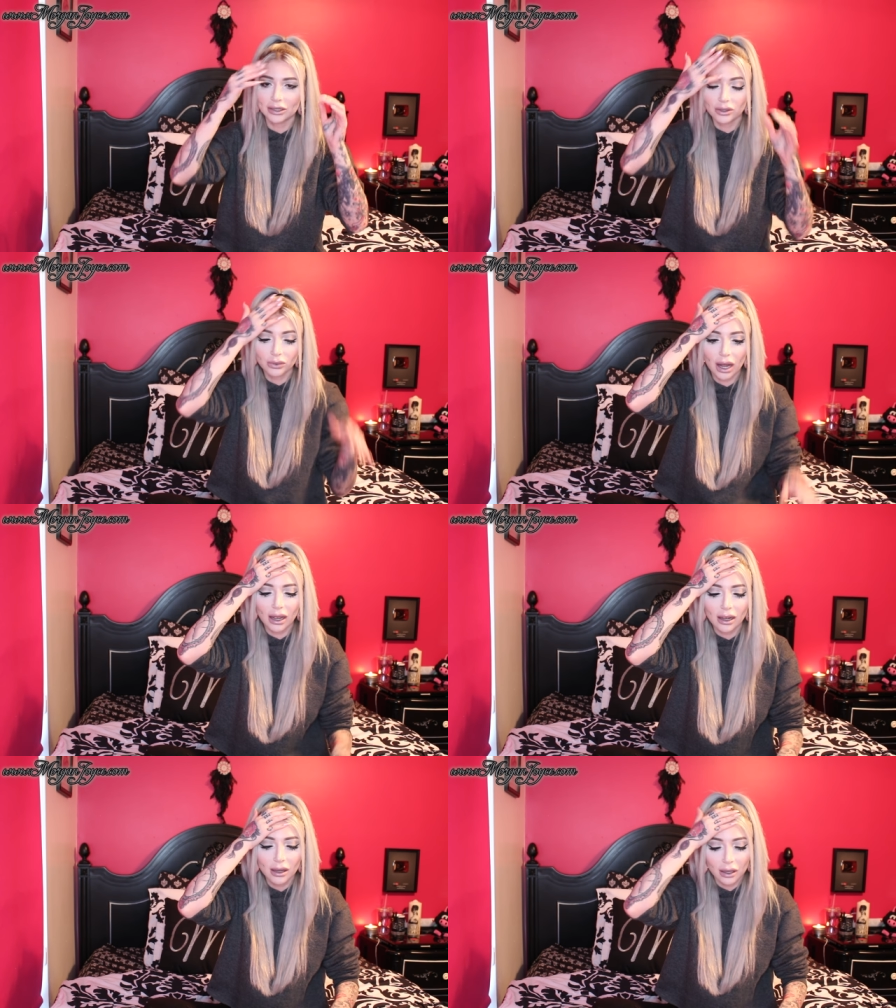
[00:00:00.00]
So
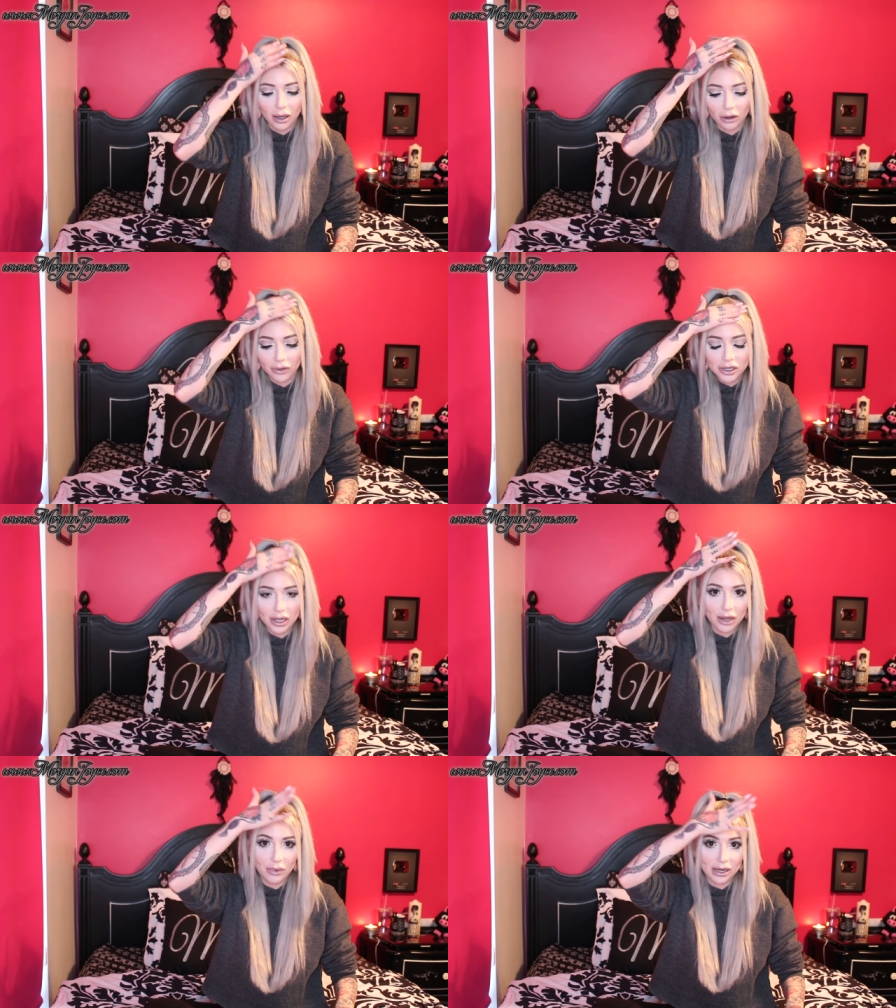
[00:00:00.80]

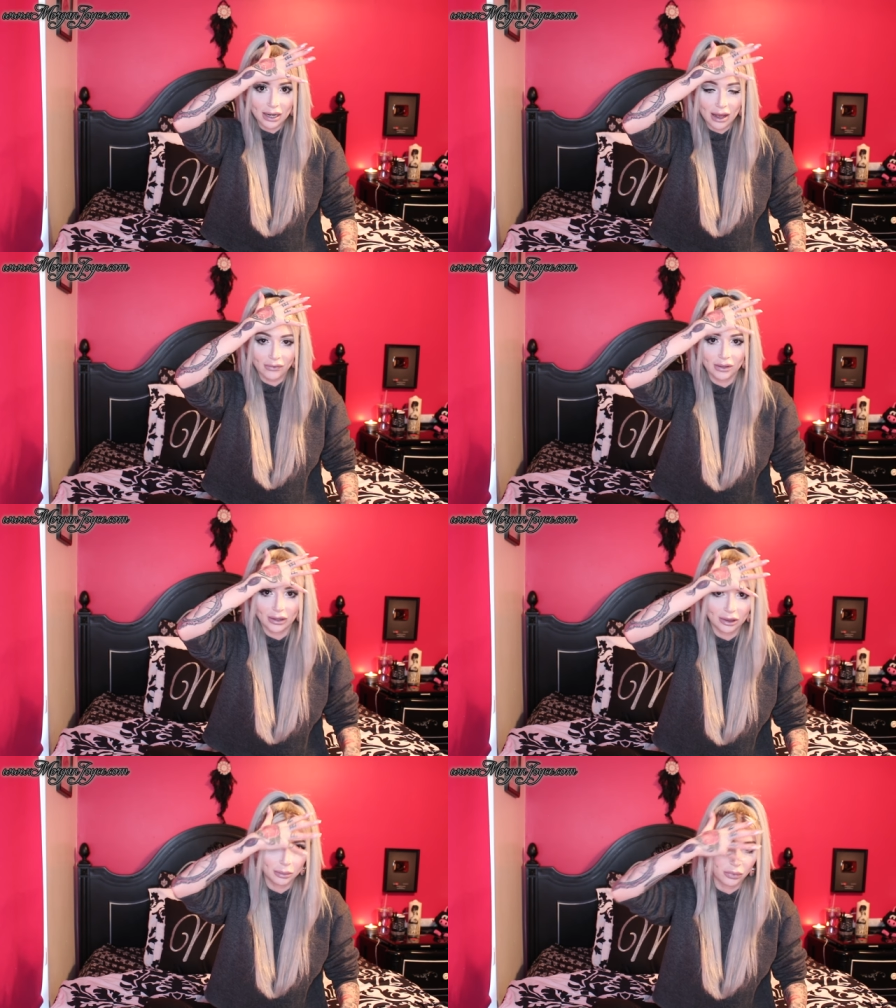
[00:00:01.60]
originally I went in having
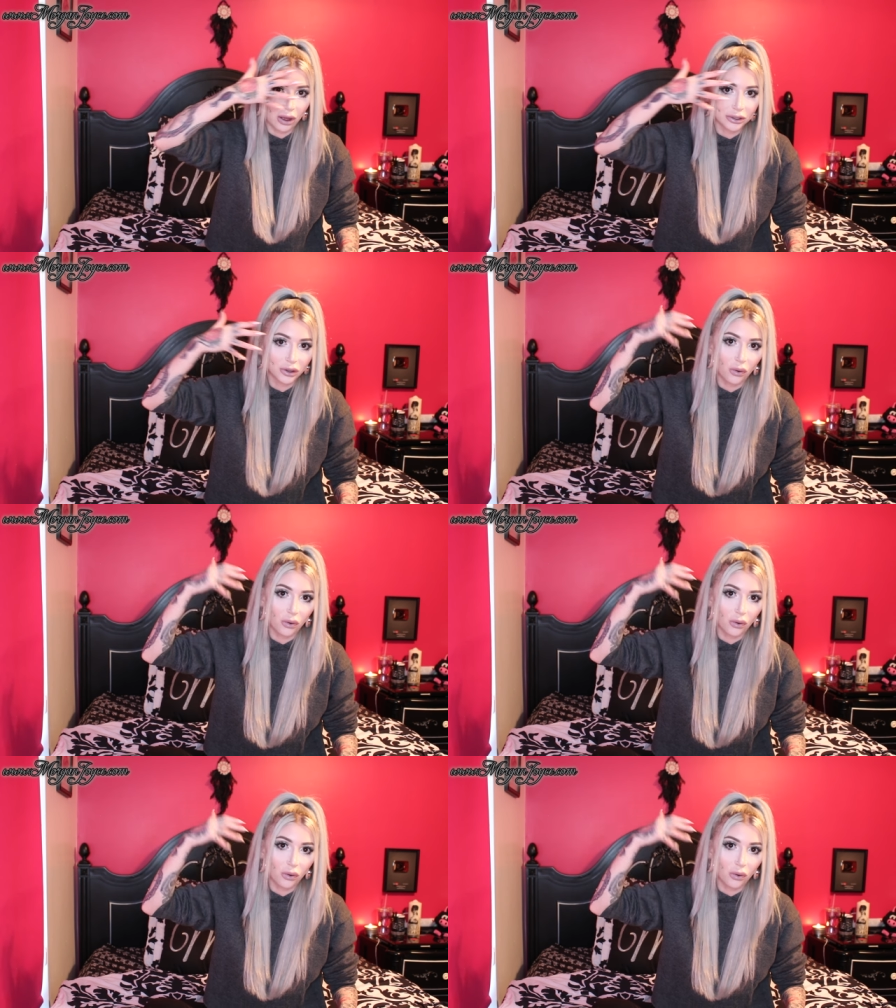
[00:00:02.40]
like the blonde